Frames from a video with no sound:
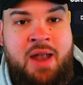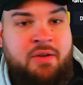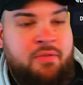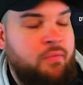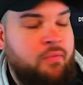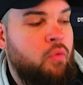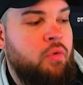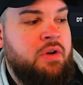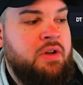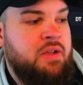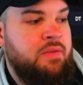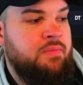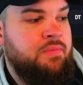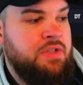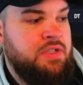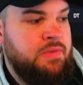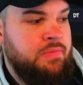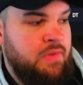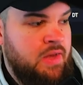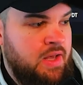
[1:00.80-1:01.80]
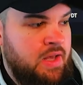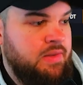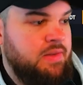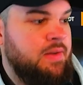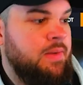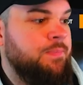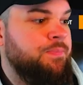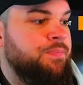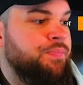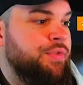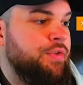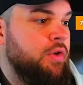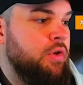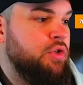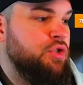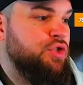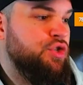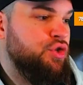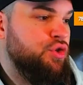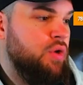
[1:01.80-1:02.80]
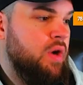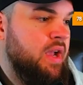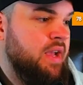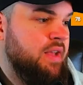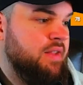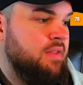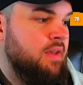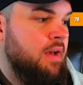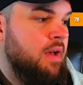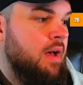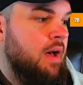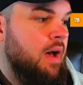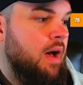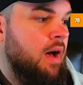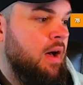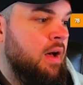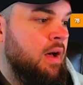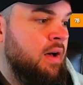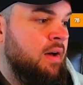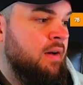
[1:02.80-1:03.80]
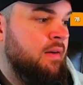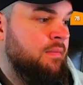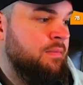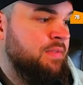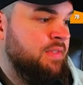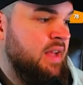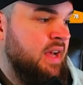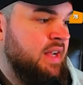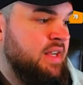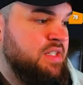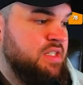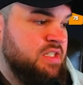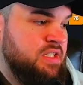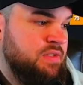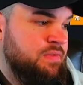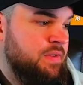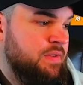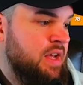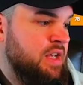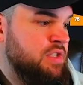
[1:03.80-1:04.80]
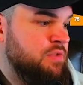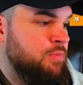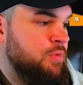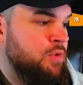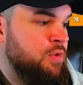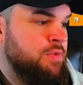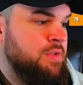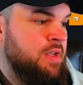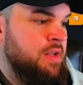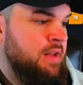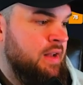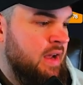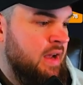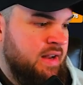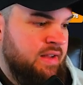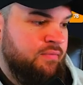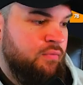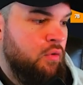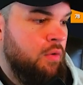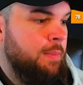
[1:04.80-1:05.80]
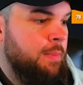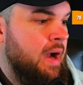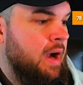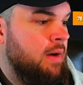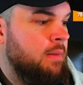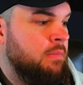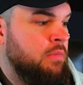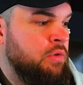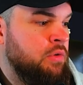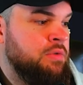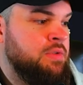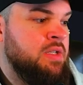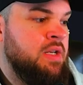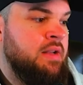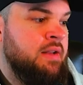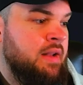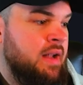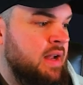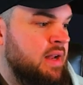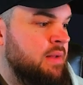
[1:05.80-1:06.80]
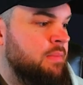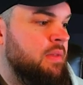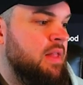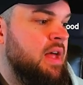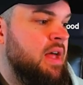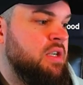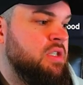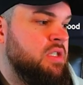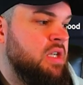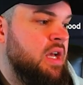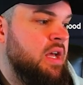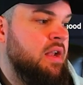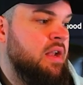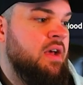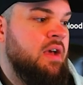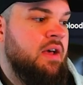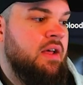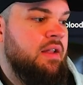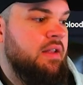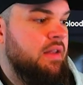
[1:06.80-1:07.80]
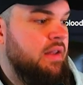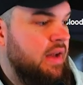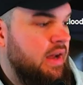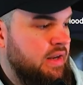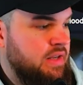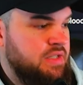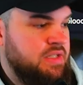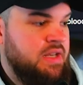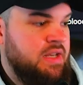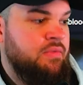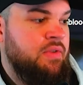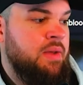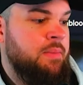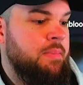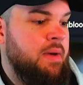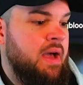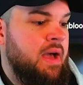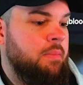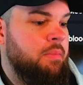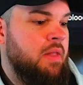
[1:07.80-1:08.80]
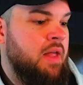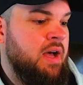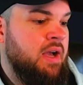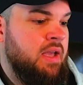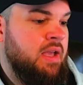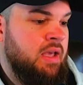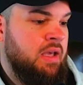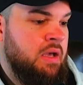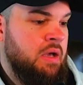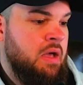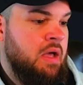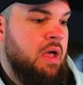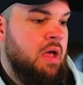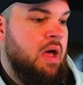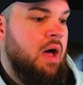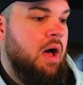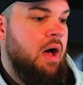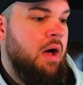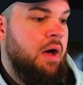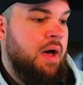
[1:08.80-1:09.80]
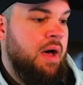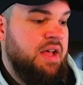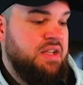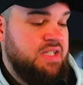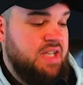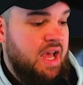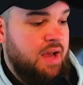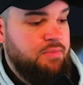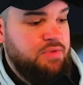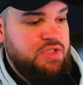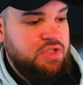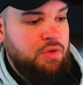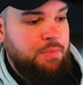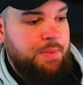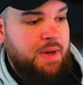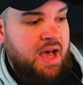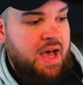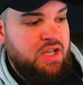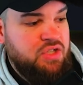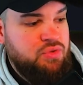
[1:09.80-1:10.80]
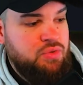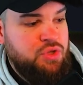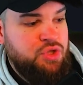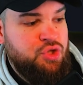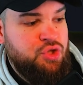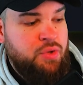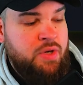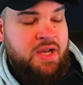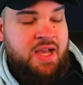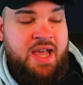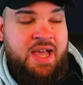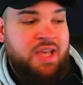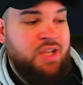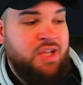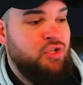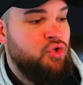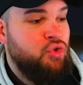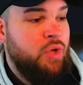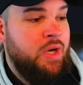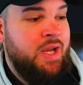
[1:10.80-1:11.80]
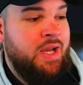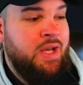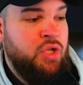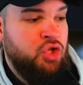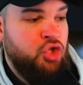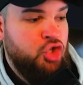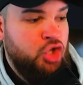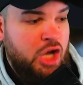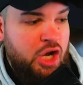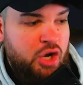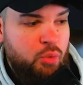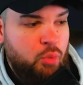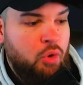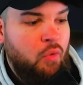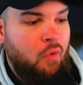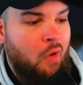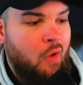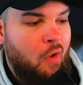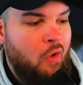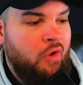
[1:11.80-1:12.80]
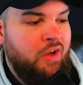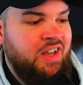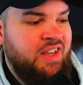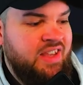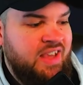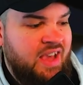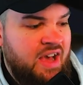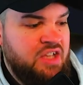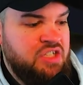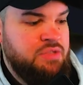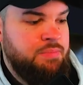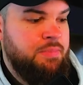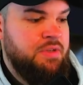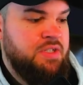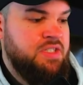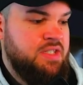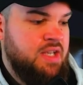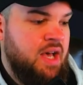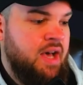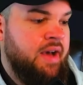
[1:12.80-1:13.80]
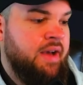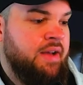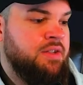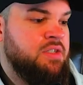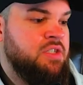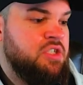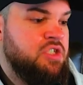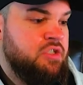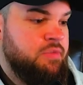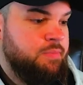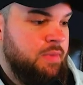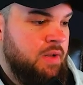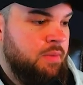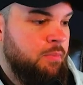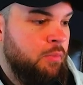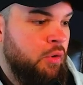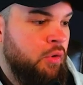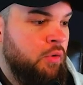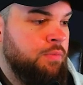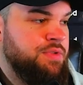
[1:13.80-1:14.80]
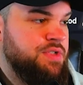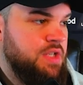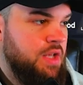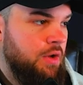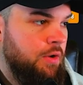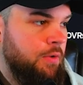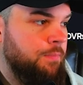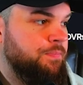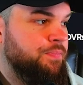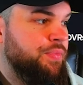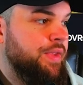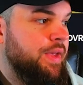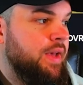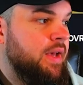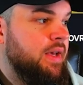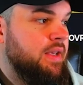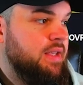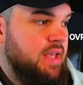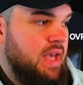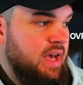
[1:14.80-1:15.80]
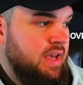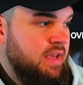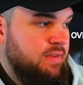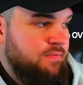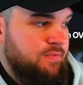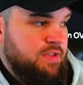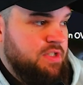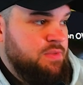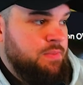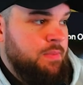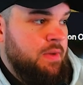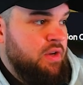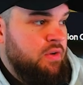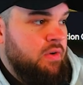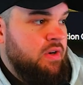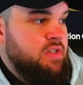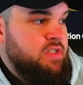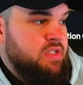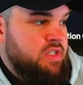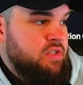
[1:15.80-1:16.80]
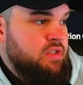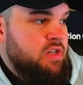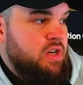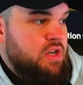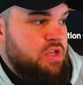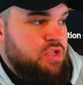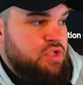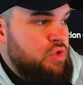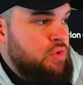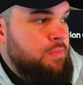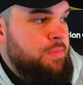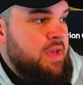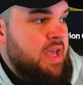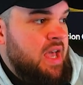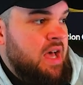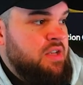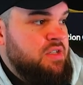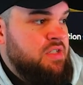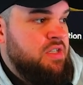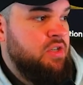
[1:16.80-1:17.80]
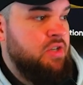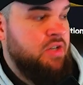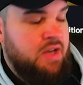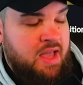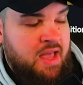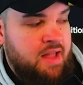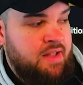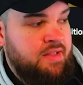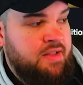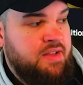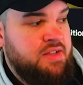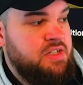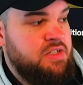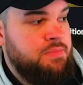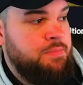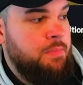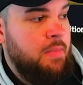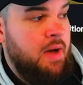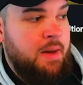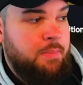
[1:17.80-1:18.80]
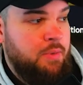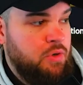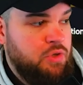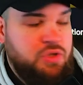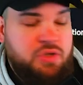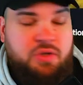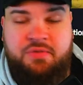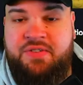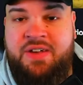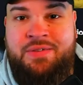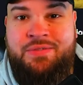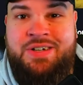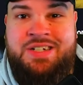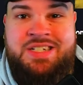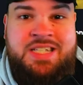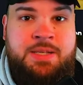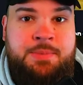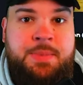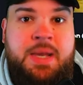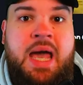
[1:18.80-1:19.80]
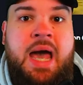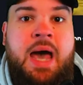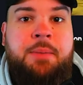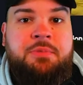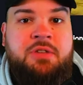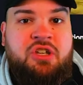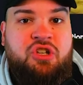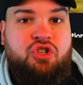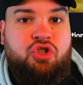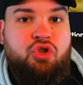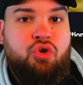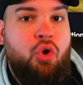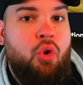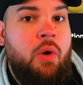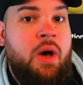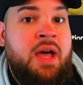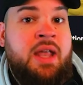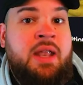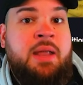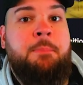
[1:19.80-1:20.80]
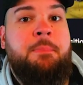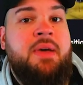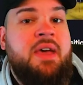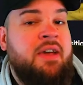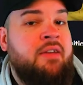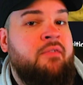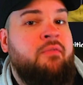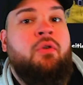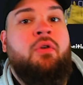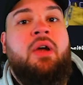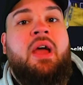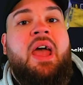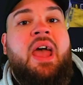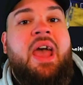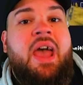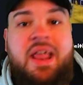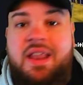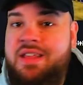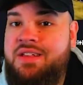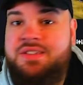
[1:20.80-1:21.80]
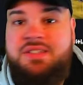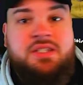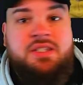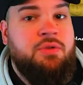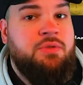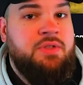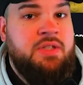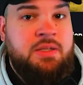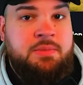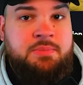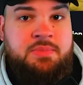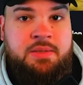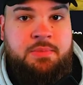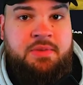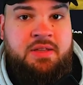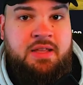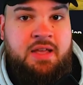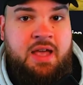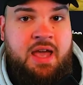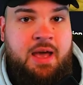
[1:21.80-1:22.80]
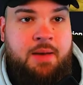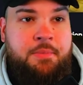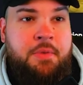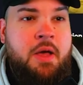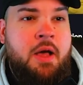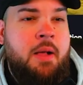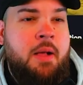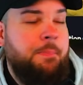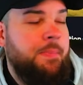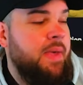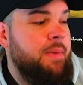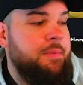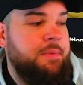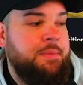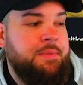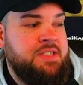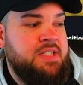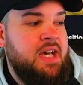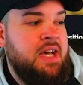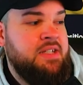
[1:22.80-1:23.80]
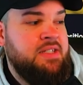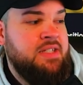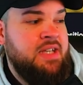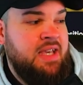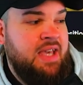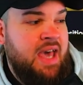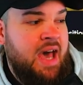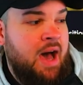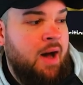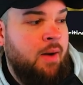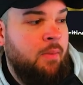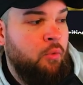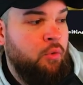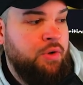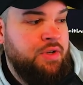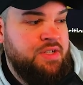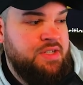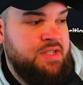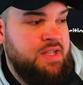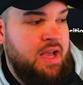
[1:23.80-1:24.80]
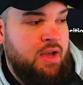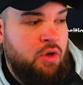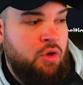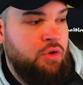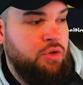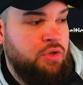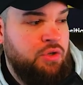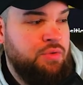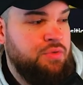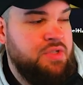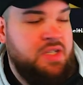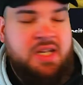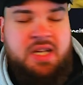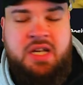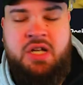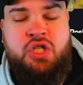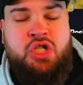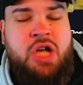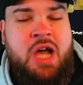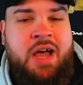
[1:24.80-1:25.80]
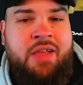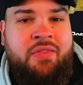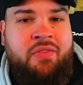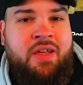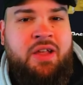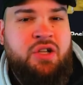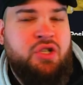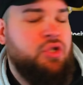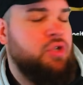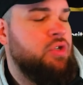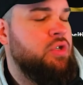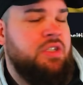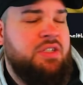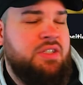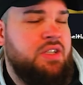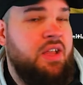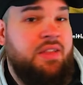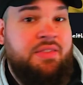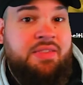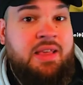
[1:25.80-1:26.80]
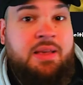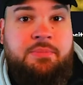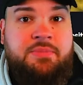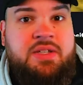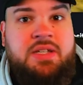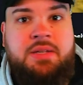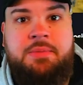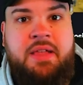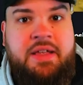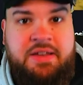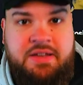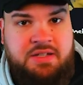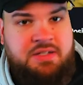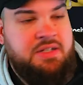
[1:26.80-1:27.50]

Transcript: for a defensive end good strength of 96 finesse moves, 94 power moves, 90 block shed, 97 impact blocking. Uh, has every single pass rush trait and trait in general on yes besides spin move. So yeah, he fits my criteria to be S tier again. This is my personal favorite team captain to go ahead and pick for any single team team in the game. Maybe besides like Cowboys that could use like a John Lynch or a theme team that needs a